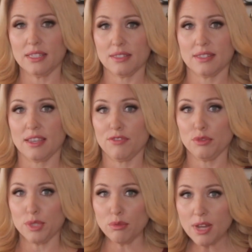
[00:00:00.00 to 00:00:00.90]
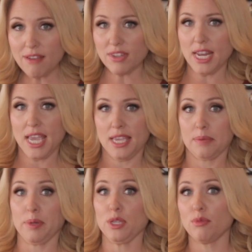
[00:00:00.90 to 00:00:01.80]
is if you don't have an
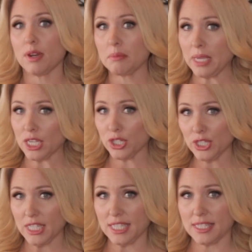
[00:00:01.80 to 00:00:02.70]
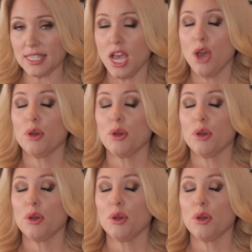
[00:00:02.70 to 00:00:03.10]
egg but you want to make cookies,